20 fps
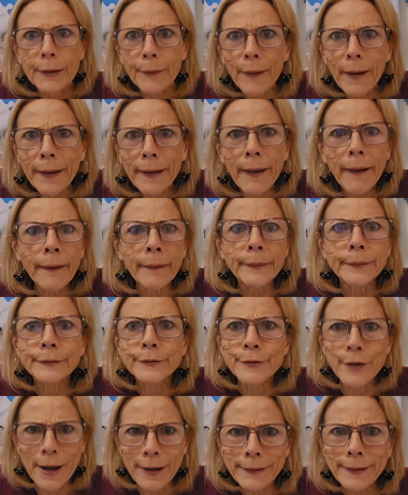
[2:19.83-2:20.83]
There I go,
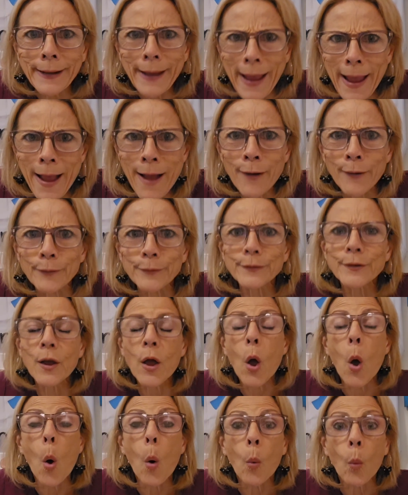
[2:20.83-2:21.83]
trying to count.
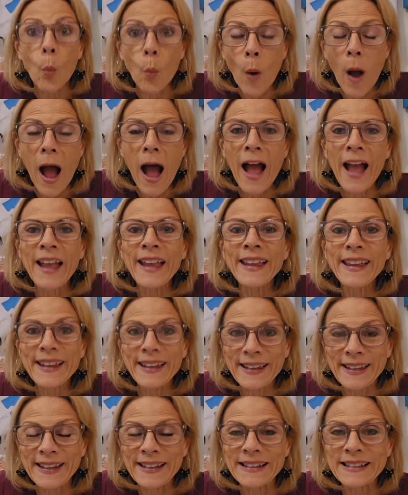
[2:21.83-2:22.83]
Why
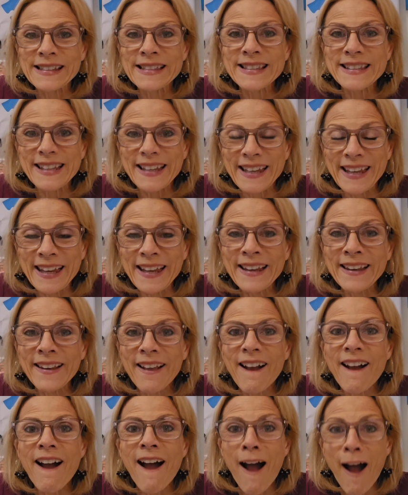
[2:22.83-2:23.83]
is
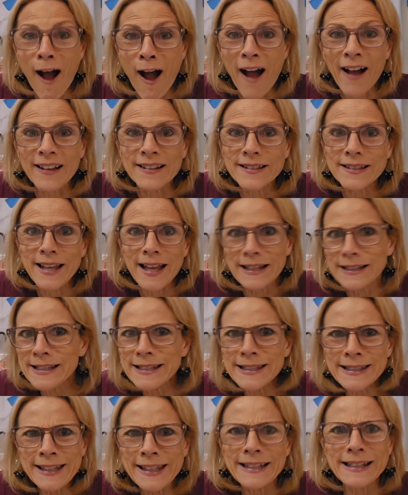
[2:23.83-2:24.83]
it hot? I
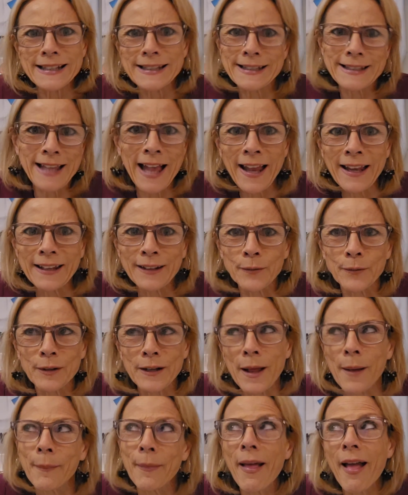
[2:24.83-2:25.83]
just get excited
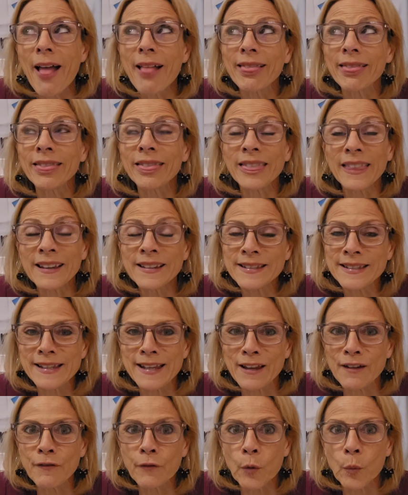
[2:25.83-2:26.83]
when I'm
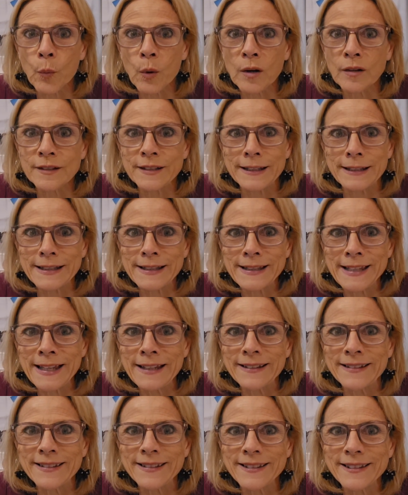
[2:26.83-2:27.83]
listening for words in a
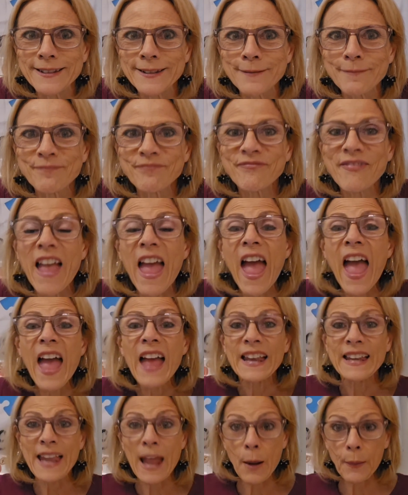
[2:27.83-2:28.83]
sentence.
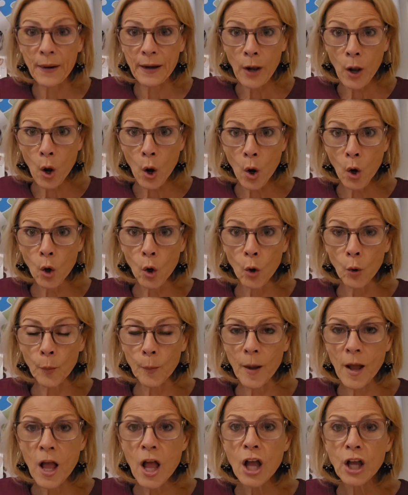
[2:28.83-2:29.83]
Now at
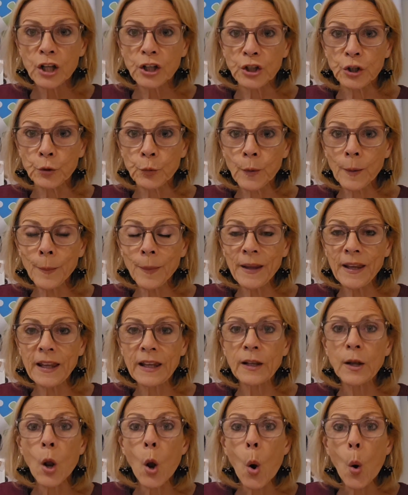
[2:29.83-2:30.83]
home, you
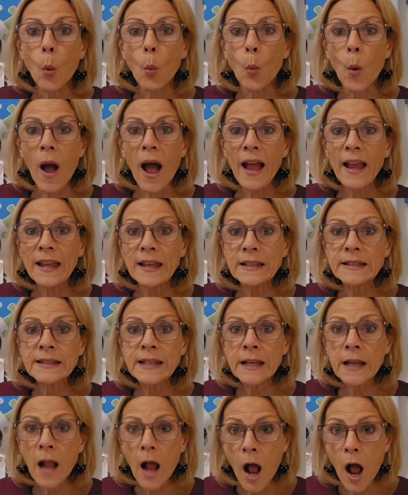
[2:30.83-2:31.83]
repeat, why
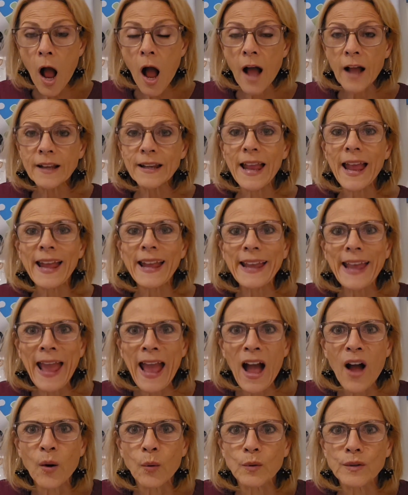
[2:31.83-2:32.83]
is it hot, and
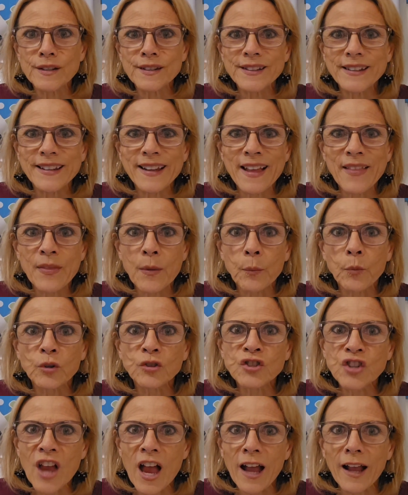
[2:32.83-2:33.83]
count. And then
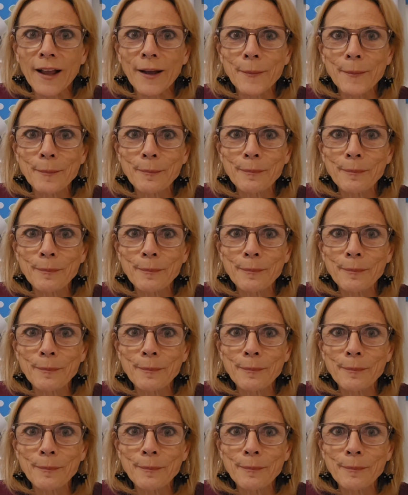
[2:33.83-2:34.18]
we'll check.